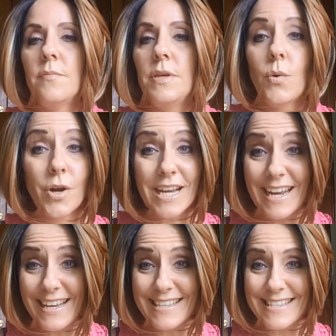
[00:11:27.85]
be
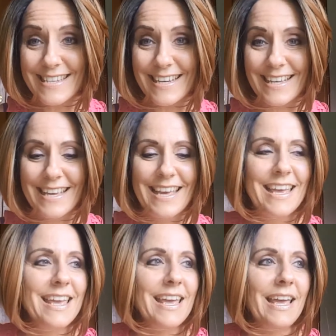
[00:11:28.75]
organized,
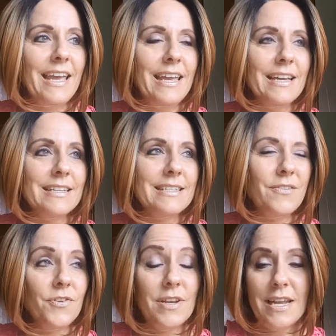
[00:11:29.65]
and
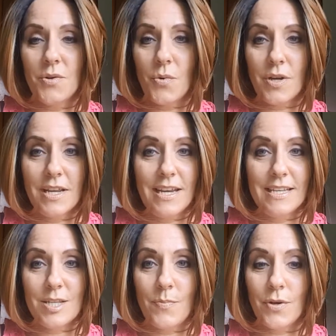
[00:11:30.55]
if you're not an
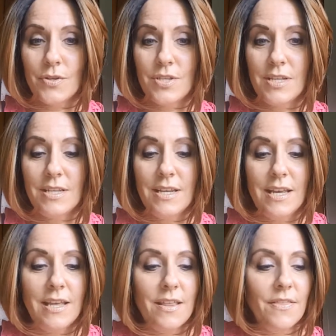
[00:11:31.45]
organized person,
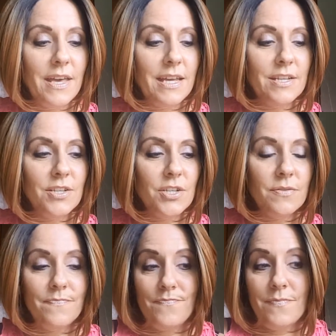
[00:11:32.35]
then
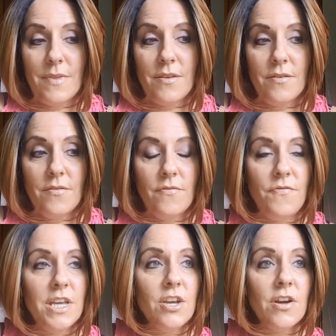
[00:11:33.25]

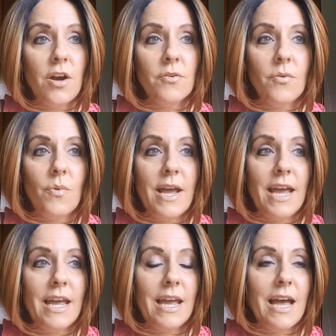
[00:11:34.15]
figure out a
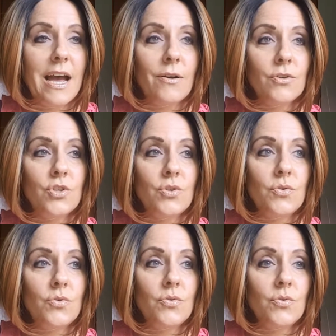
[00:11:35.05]
way how
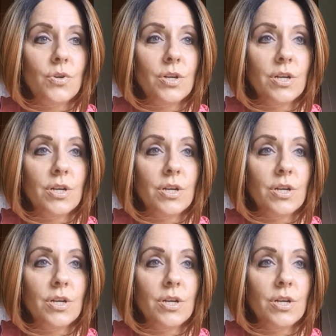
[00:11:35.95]
to